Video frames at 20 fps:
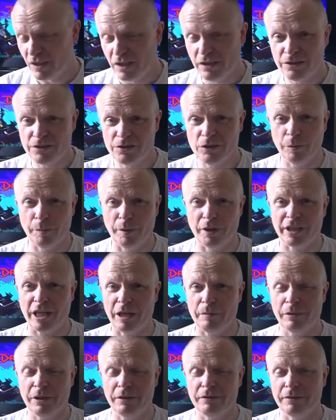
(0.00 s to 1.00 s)
Saw a bit of
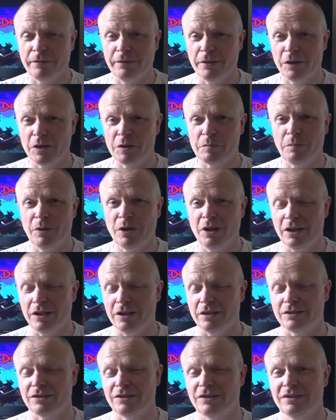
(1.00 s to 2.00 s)
gameplay of the first
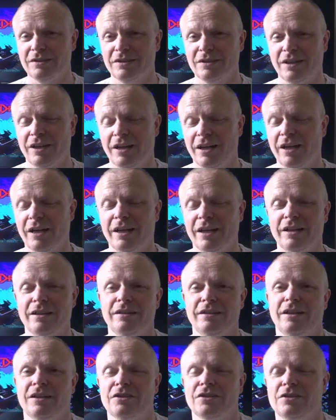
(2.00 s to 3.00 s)
part at
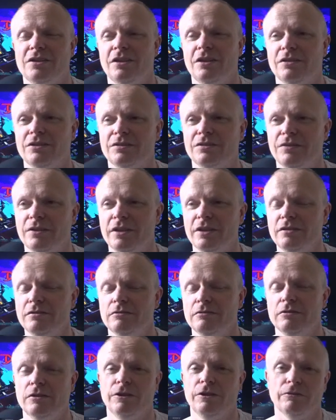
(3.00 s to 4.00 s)
the start of this video,
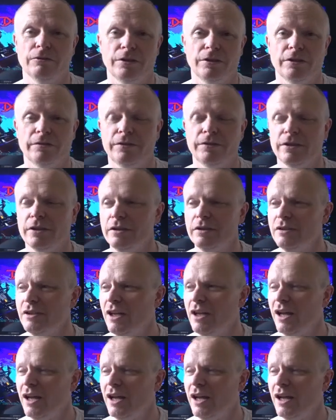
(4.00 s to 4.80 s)
or early on in the video.